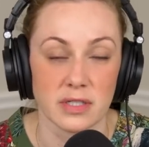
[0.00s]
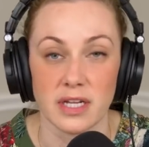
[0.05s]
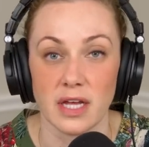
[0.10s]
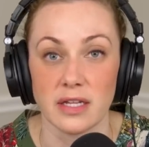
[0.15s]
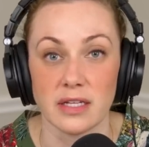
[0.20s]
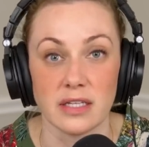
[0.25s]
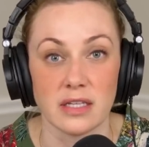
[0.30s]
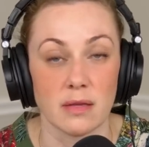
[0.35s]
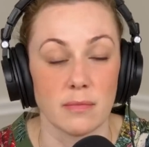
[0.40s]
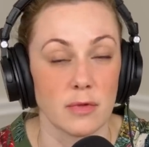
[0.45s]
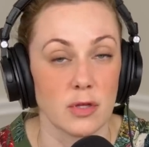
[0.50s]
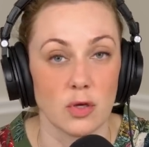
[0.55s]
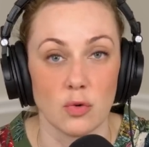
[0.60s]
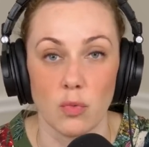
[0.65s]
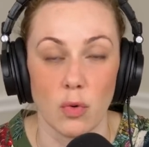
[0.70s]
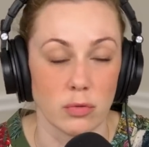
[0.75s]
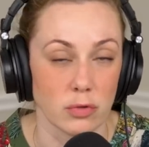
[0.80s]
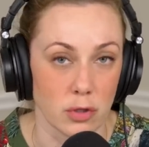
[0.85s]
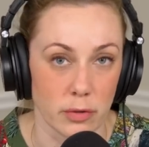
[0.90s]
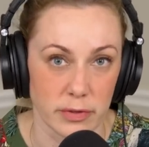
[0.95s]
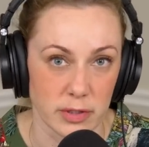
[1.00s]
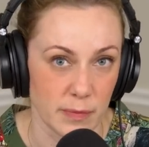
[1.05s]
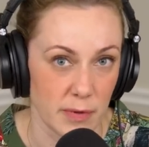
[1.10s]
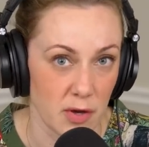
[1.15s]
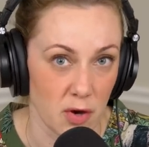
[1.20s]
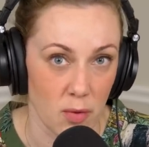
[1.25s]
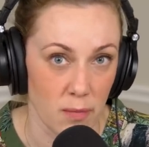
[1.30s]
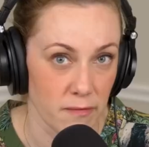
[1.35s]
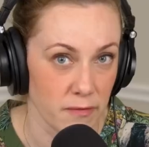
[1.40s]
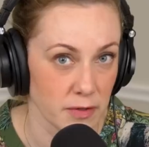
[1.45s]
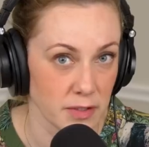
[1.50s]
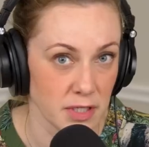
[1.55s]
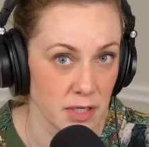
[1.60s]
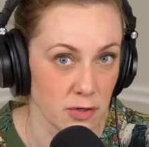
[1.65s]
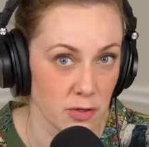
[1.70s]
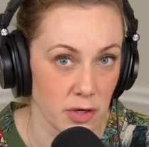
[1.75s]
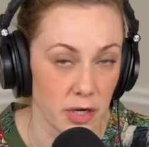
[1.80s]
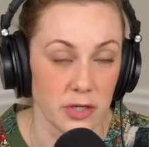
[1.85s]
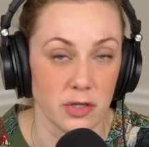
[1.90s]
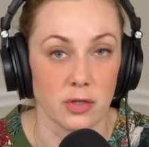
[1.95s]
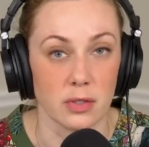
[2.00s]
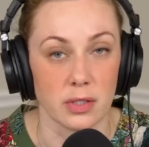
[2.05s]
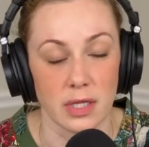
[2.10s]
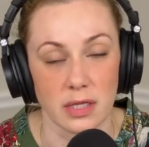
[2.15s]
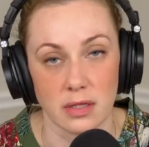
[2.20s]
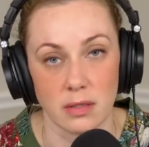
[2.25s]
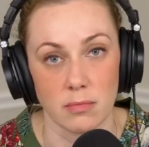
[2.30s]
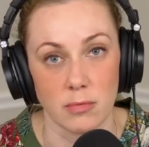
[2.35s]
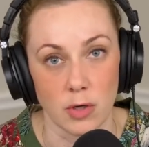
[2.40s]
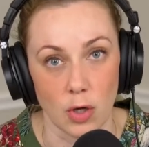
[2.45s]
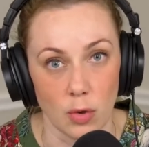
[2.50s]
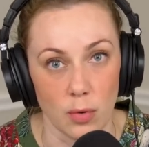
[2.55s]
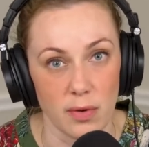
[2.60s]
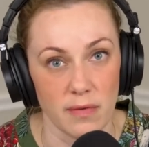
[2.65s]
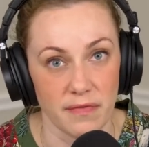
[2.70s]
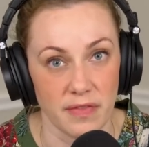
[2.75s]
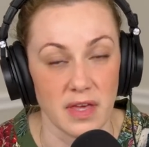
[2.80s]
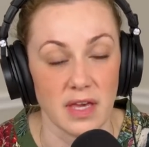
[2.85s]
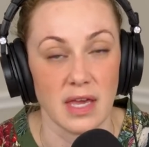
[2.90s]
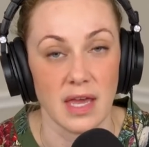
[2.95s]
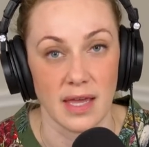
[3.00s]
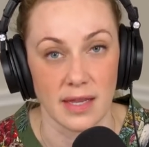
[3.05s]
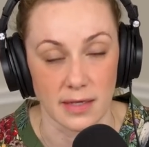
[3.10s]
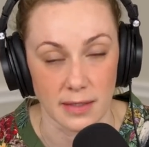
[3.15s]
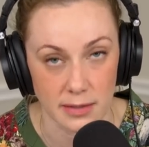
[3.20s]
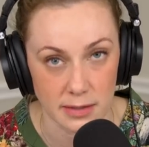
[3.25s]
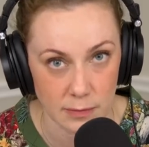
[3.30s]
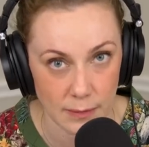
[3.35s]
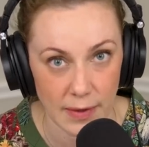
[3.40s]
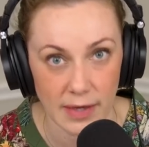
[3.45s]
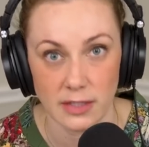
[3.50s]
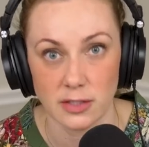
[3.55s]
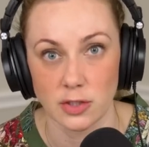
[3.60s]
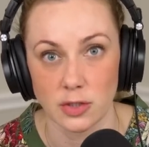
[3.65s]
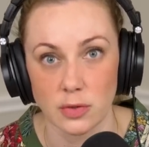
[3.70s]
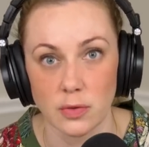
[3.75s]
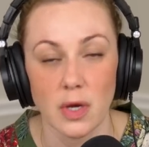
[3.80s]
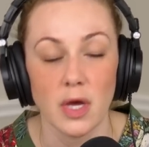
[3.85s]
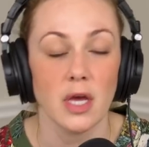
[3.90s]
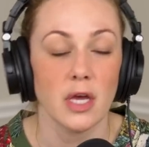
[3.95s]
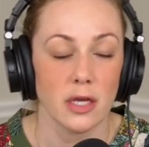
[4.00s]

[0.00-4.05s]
telling them that you won't always be home for dinner, and you'll let them know if they can expect you.